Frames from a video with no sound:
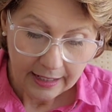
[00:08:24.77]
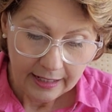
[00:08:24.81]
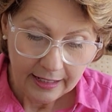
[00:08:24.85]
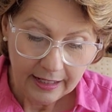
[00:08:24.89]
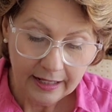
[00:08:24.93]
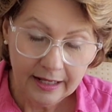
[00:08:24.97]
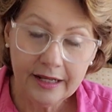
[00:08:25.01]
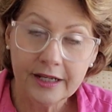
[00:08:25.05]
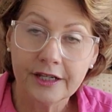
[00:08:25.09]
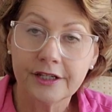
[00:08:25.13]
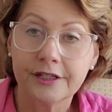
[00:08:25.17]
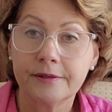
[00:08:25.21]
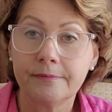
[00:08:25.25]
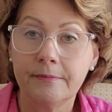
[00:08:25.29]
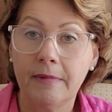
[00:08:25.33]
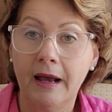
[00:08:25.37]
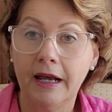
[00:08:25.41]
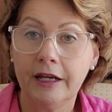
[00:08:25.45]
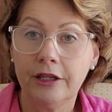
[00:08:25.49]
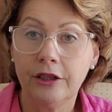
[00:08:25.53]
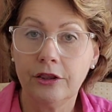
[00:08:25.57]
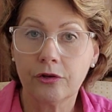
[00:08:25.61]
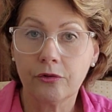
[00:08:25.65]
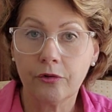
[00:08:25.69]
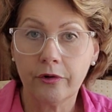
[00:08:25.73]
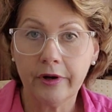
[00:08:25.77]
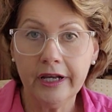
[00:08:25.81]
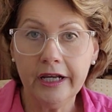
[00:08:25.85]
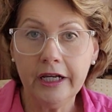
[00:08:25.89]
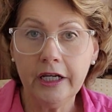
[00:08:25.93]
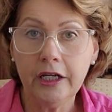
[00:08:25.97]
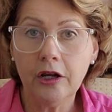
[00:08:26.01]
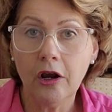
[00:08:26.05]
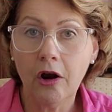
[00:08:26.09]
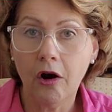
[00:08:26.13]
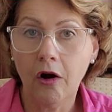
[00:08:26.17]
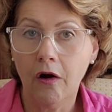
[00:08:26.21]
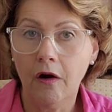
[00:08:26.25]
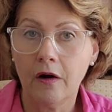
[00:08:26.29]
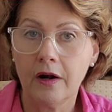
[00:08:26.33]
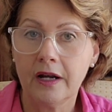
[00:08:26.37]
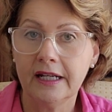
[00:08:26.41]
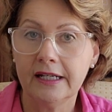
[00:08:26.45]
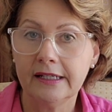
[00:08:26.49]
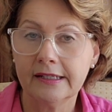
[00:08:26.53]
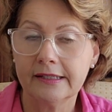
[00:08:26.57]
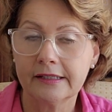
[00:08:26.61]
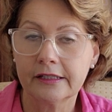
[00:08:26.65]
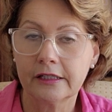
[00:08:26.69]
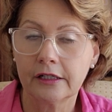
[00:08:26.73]
is my 3
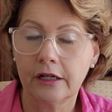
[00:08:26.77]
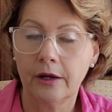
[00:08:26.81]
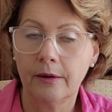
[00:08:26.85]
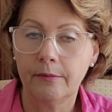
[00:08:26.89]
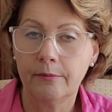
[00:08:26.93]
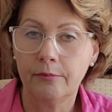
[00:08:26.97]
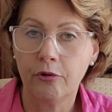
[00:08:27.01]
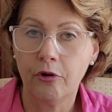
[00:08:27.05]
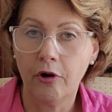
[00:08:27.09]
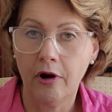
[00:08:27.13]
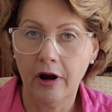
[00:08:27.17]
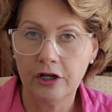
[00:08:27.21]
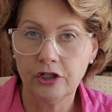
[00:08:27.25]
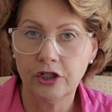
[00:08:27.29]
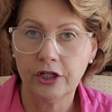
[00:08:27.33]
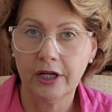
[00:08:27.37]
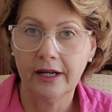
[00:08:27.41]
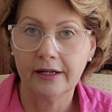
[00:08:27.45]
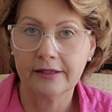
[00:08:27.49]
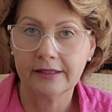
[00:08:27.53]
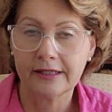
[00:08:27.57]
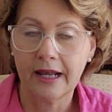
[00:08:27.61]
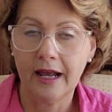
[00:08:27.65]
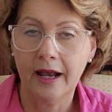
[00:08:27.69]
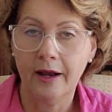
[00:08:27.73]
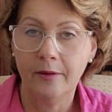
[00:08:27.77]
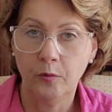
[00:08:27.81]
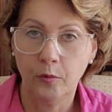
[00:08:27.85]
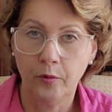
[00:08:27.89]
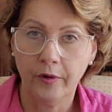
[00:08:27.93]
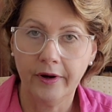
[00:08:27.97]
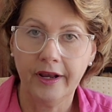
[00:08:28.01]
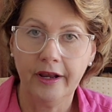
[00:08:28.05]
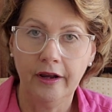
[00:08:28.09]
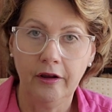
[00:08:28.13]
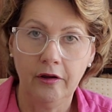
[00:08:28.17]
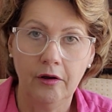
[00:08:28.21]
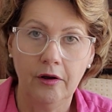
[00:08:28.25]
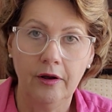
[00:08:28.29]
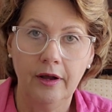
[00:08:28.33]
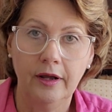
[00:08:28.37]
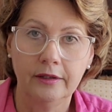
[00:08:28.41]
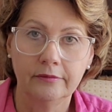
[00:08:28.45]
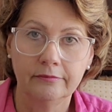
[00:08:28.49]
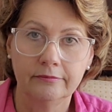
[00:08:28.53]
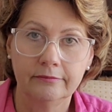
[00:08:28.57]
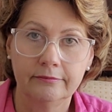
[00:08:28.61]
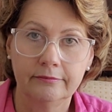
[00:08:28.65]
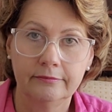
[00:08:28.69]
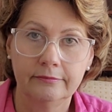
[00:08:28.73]
hardest projects I'm working on.
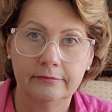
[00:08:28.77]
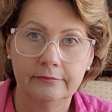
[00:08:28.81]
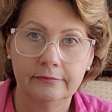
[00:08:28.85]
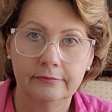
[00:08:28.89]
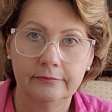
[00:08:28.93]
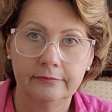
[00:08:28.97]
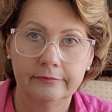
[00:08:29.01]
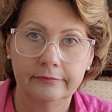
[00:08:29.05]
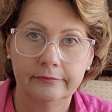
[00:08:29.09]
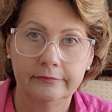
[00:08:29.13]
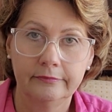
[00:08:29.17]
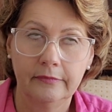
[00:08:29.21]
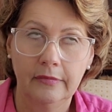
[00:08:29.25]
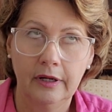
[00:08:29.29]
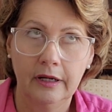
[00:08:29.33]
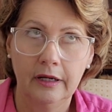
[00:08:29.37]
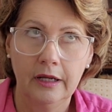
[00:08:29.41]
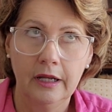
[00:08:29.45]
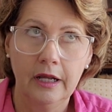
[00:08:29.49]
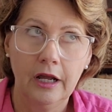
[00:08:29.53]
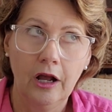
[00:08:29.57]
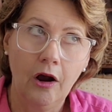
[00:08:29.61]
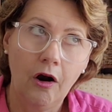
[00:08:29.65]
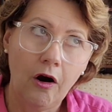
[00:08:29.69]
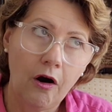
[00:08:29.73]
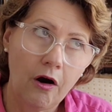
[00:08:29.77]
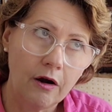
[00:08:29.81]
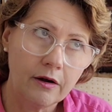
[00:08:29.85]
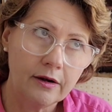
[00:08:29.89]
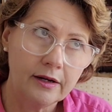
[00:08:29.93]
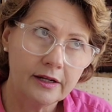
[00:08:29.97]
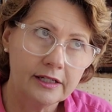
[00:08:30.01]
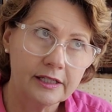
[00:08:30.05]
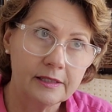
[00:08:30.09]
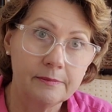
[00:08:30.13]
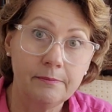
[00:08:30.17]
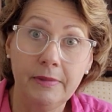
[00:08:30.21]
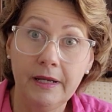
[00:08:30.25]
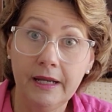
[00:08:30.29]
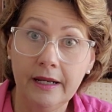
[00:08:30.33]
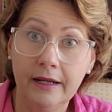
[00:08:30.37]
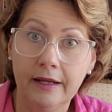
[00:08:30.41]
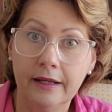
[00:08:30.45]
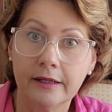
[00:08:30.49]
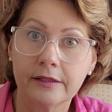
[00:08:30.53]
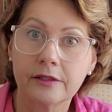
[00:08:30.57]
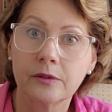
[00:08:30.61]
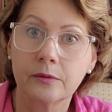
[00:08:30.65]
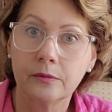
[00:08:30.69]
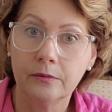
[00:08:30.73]
Hardest,
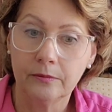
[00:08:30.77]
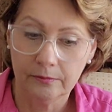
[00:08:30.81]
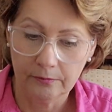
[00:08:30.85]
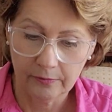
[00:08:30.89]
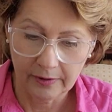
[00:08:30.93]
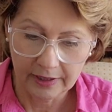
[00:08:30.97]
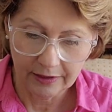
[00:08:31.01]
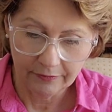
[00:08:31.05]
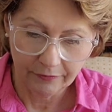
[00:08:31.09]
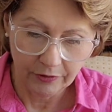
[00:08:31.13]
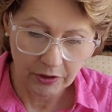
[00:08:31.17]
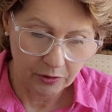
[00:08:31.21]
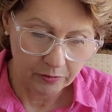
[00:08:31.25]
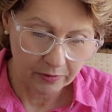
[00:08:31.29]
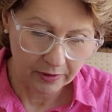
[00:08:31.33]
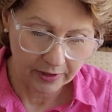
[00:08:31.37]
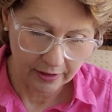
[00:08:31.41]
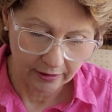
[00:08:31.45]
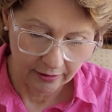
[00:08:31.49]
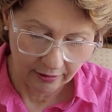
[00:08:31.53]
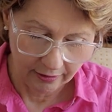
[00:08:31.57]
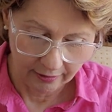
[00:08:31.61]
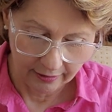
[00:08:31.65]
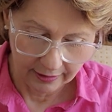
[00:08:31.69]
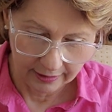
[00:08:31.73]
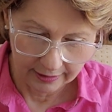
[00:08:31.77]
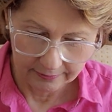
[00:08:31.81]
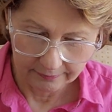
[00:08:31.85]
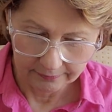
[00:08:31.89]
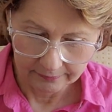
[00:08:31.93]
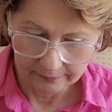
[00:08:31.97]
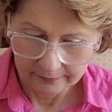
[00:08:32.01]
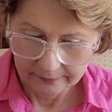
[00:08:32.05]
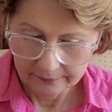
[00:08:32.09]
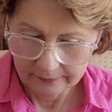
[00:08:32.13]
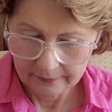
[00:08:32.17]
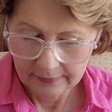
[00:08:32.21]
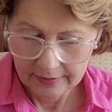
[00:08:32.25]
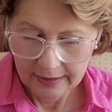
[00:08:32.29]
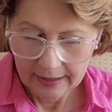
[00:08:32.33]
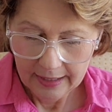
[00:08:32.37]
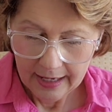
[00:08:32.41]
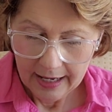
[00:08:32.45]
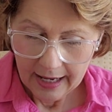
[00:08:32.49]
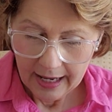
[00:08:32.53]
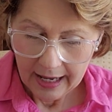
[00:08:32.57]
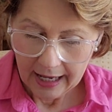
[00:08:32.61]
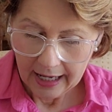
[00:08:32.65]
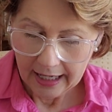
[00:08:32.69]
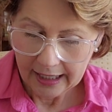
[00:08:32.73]
biggest, whatever you want to call it.
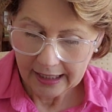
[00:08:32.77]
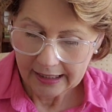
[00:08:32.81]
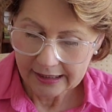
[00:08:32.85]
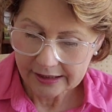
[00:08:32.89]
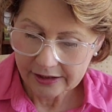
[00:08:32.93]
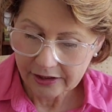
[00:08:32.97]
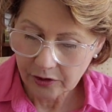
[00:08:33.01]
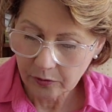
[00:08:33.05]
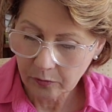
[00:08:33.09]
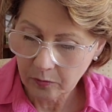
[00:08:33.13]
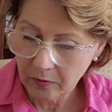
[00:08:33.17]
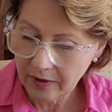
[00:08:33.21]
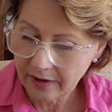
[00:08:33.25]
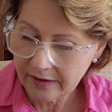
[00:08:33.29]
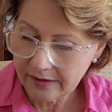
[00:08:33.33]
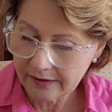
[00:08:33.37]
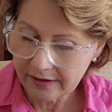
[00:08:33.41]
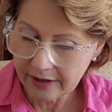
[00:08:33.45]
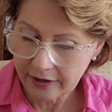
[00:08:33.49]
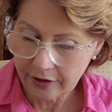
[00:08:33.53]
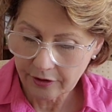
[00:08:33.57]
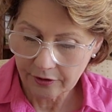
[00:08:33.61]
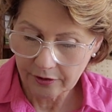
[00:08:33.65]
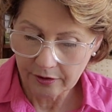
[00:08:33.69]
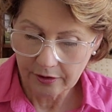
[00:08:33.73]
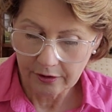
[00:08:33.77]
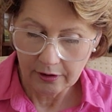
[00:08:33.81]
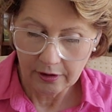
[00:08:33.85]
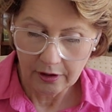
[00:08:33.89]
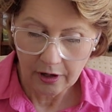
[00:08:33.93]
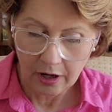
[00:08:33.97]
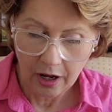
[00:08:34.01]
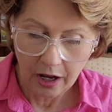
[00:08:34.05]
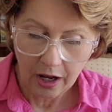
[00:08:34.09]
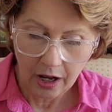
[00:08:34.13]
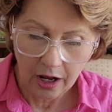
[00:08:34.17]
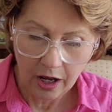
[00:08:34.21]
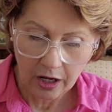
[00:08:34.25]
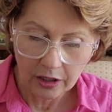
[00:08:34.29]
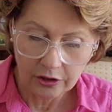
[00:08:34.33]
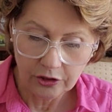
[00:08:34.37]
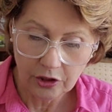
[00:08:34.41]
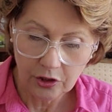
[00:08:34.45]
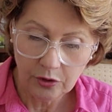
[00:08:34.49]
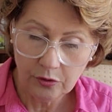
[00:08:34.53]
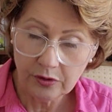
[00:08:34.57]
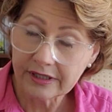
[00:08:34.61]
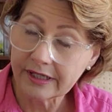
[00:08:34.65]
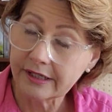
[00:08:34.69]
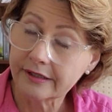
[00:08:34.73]
And it's the ones that
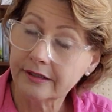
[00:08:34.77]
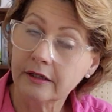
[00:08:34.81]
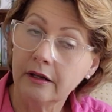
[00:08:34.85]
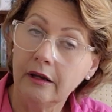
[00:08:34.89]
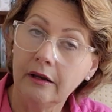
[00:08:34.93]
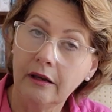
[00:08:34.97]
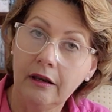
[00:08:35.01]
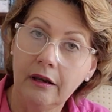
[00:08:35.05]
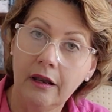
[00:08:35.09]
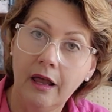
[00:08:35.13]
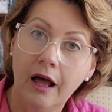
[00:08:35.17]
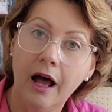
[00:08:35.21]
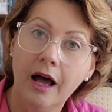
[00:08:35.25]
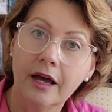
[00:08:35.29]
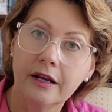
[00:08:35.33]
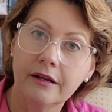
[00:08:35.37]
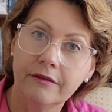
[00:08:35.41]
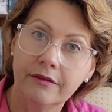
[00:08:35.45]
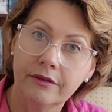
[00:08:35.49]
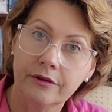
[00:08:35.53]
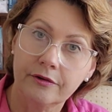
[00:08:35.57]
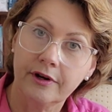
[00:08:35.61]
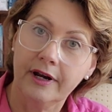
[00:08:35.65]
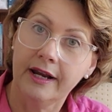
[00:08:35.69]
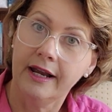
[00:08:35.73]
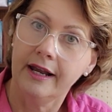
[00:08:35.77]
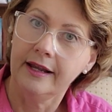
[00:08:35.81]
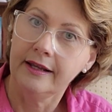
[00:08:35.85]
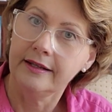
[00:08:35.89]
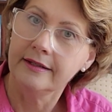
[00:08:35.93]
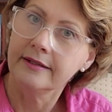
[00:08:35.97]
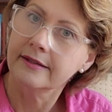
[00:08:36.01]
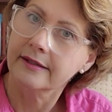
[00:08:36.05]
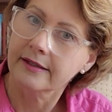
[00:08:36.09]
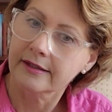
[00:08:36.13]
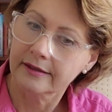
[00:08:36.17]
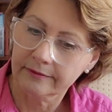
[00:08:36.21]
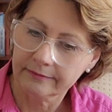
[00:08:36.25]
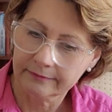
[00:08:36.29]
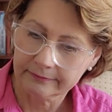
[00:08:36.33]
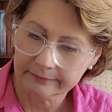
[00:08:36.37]
uses a lot of threads.